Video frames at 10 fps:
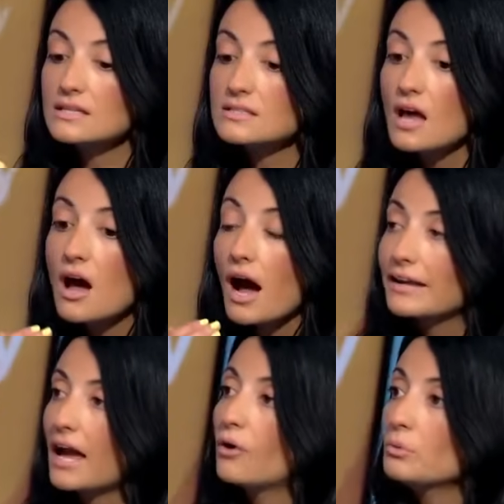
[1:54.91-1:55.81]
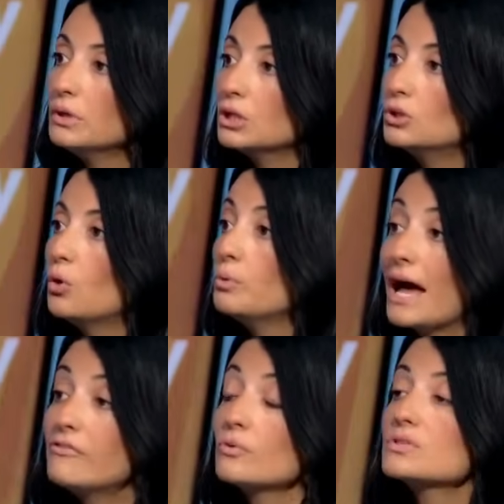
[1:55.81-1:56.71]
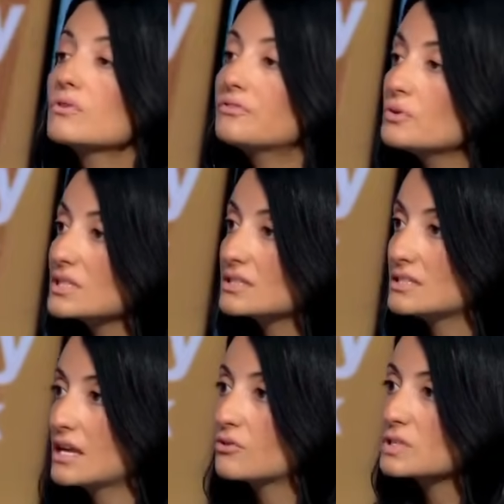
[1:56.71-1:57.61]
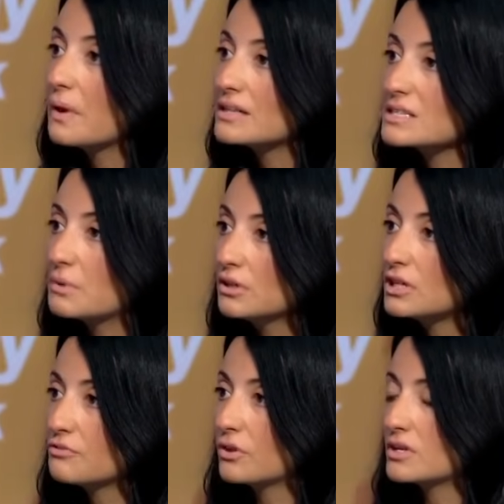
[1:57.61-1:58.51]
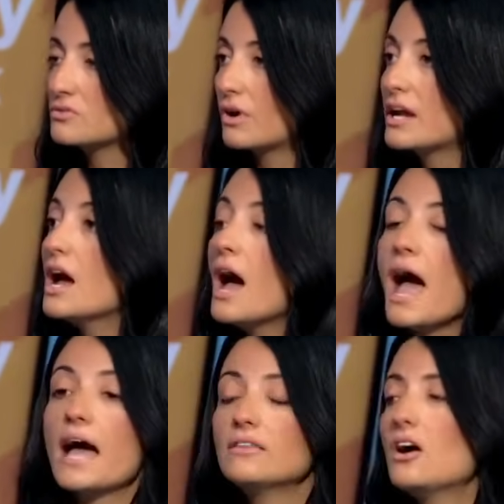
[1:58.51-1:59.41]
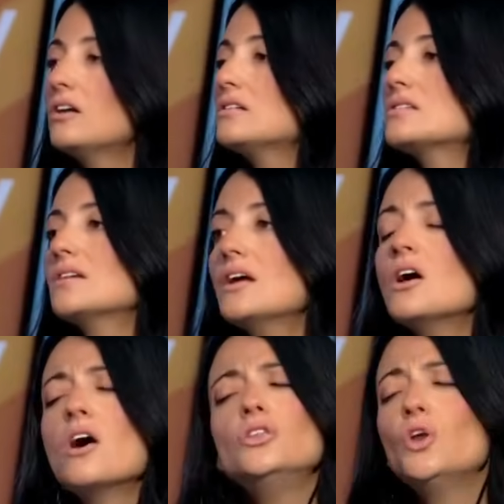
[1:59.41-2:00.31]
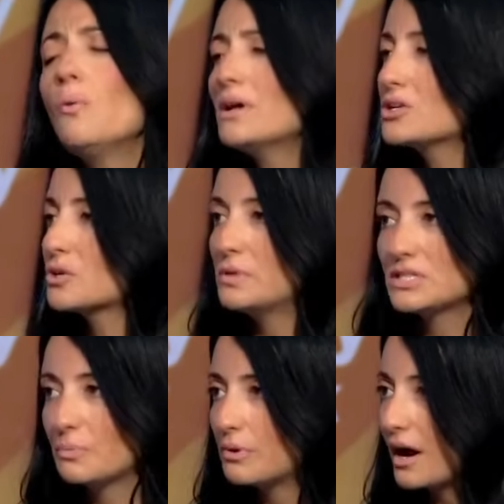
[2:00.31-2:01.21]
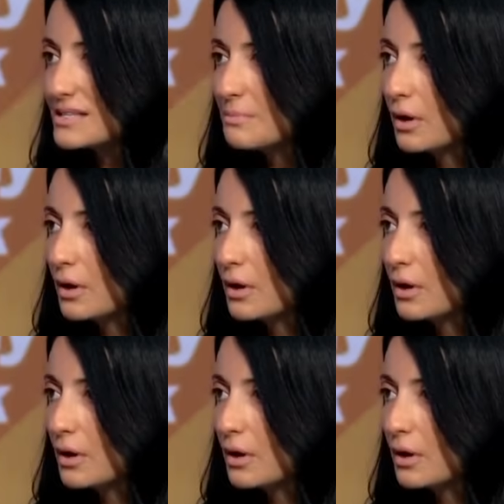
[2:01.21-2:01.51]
is accountable, and everyone's refusing to take responsibility for this, right? And honestly, nobody should be surprised